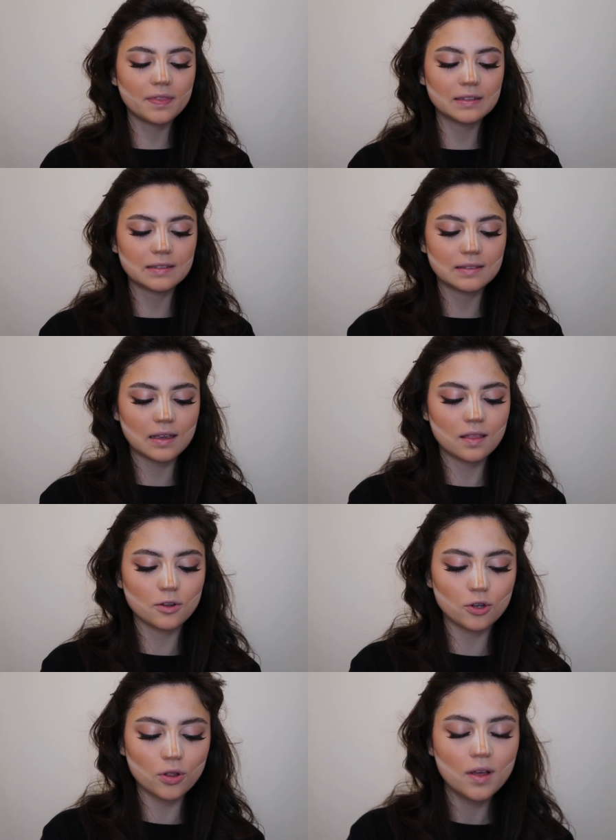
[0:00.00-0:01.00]
This is a
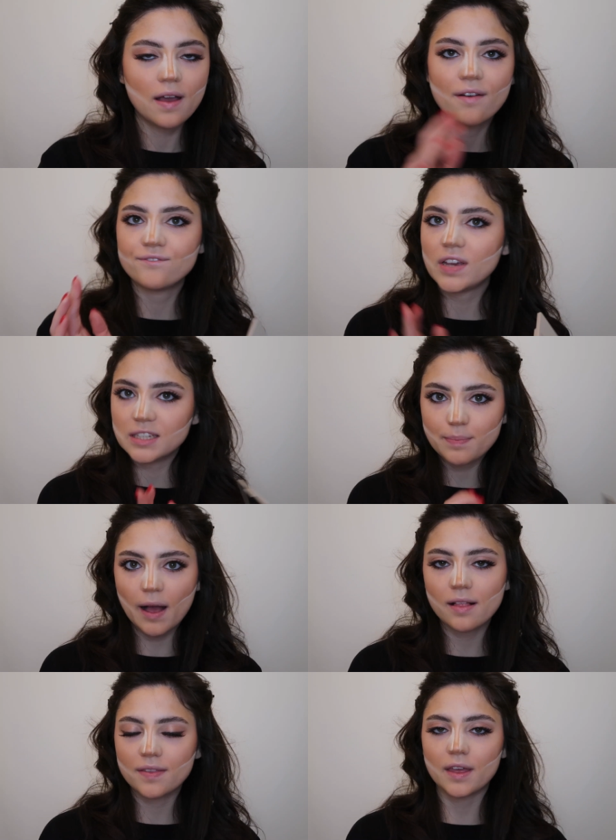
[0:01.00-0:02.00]
little base
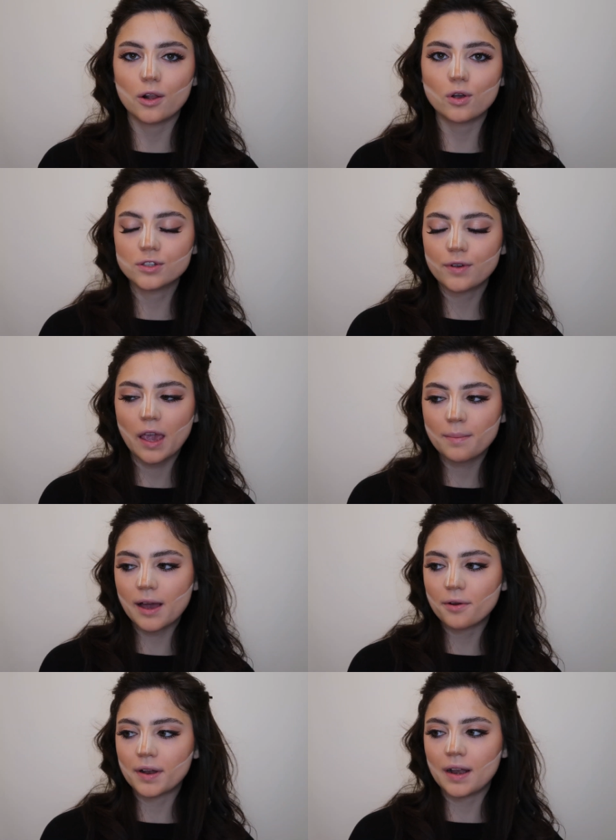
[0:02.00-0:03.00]
palette that also came
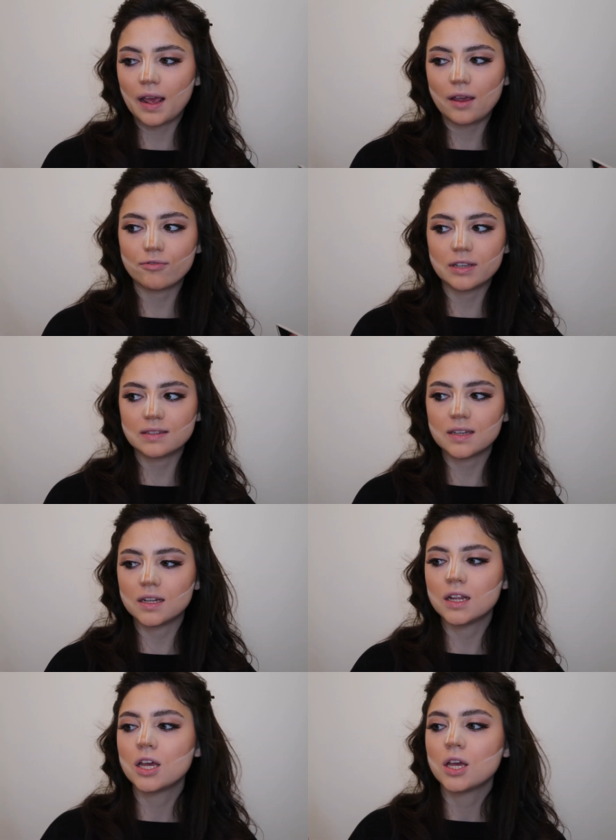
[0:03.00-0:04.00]
out in a
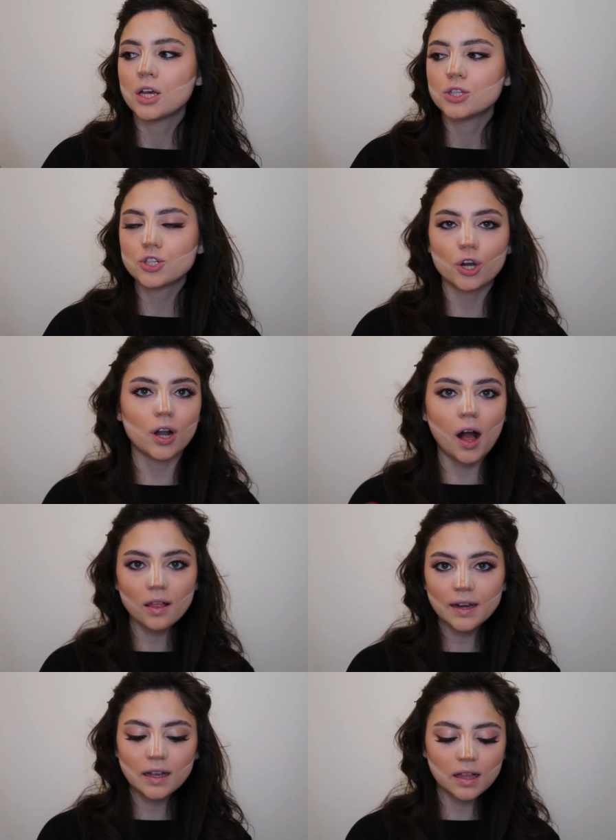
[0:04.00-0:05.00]
recent Tarte
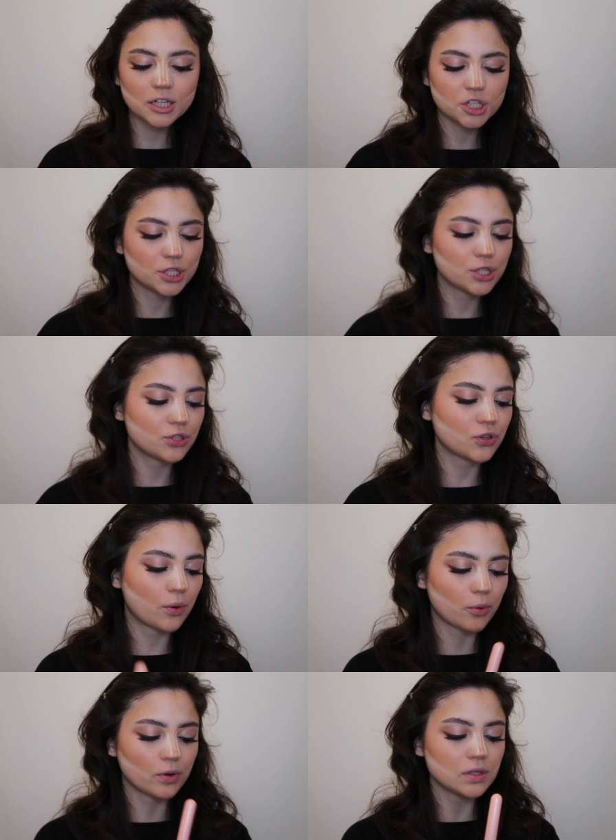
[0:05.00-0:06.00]
holiday collection. So
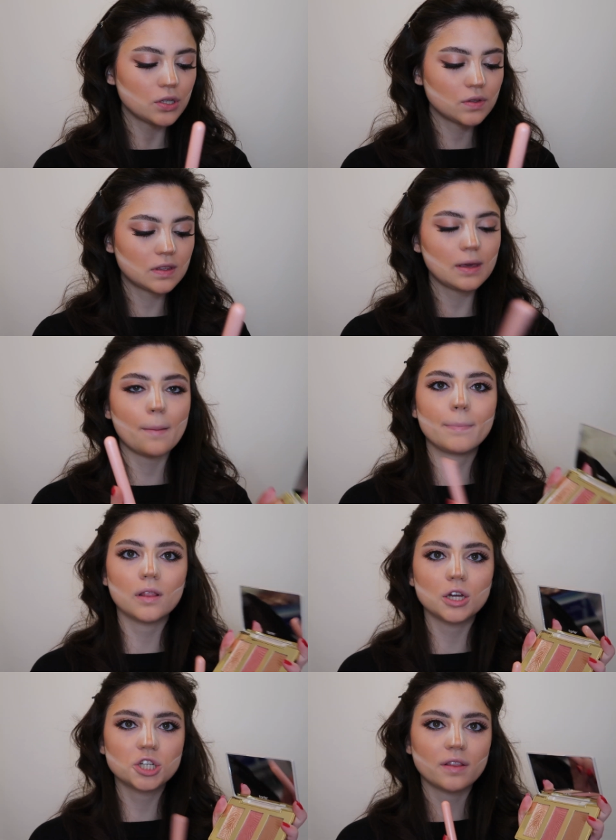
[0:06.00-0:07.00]
I'm going to use the
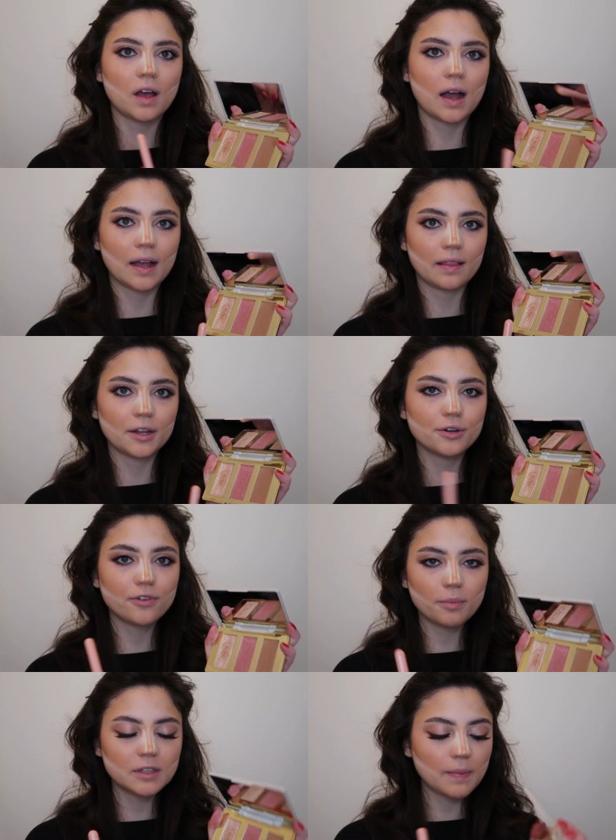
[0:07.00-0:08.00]
blush and the highlighter
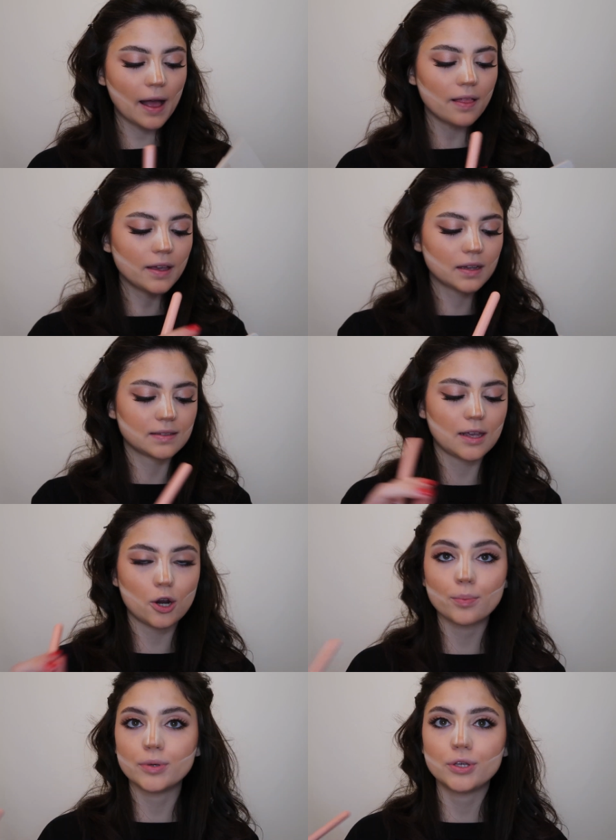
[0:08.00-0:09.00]
from this palette because they
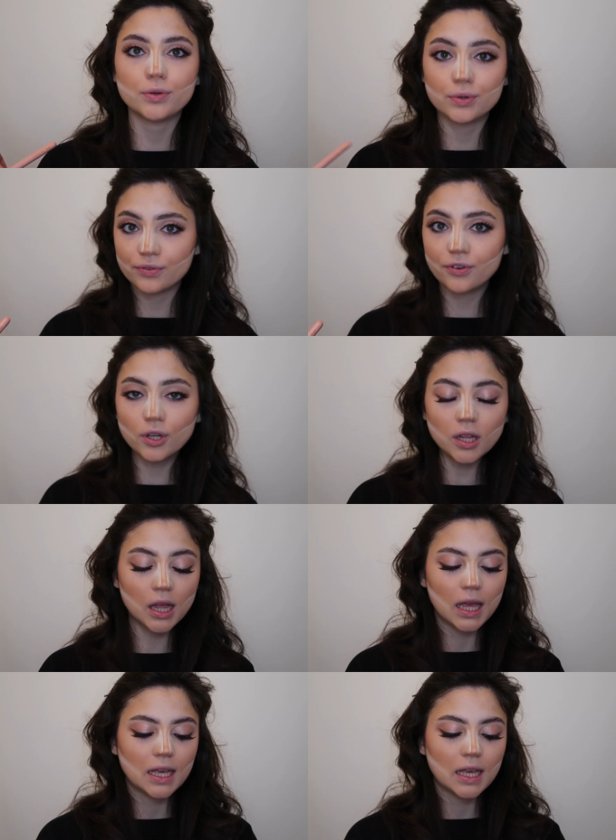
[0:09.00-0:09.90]
are beautiful.